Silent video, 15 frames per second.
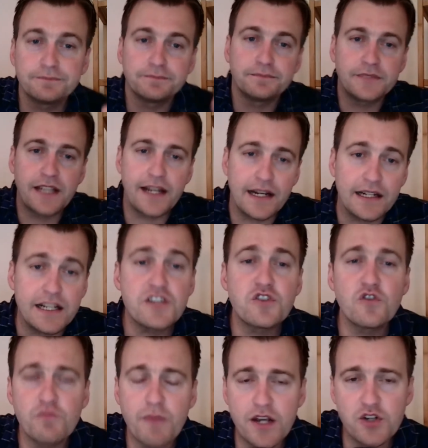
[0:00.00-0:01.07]
Then at least
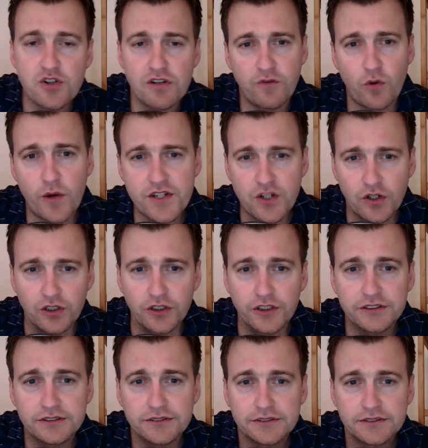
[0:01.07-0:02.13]
you've made your voice heard.
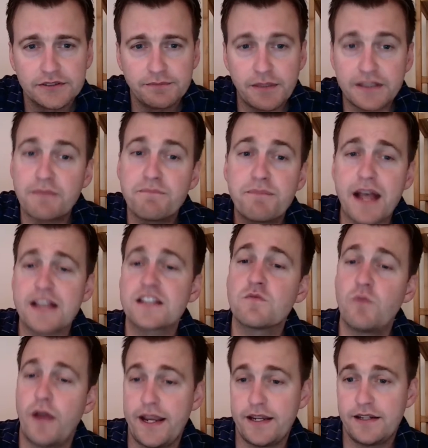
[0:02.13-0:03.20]
But the best
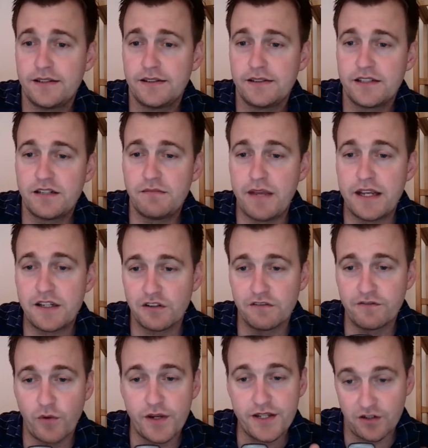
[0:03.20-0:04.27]
way to make your
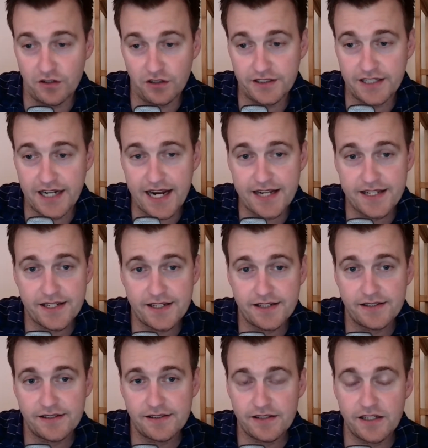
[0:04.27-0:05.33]
voice heard, guys,
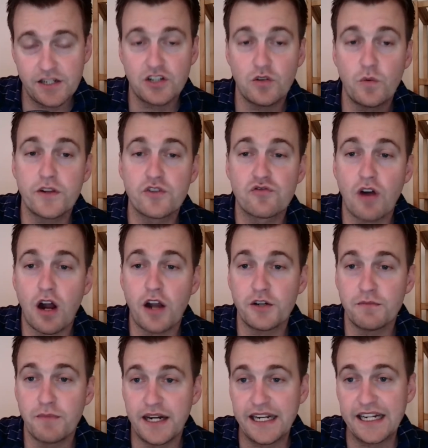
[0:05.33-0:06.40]
is to withdraw your
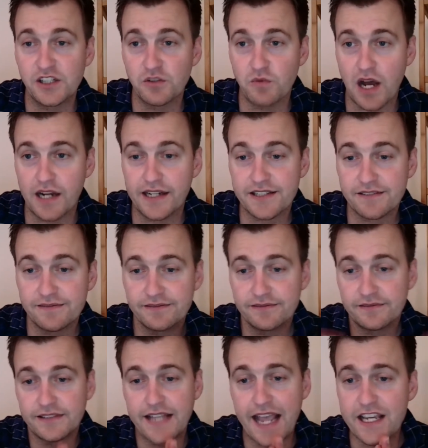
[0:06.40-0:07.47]
money in your wallet.
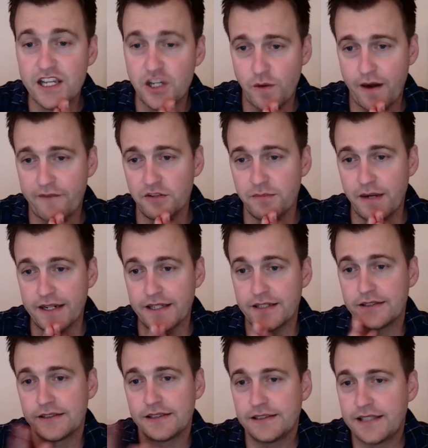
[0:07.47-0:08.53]
Thank you, everybody.
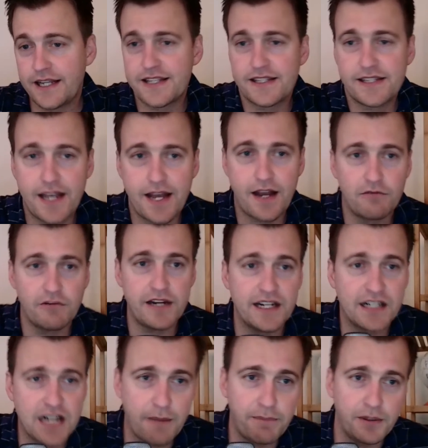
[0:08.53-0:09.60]
Let's read a
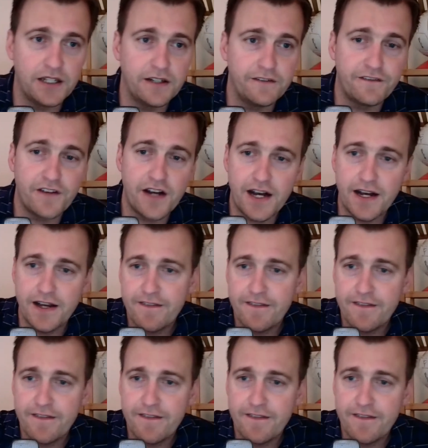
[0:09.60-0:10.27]
couple of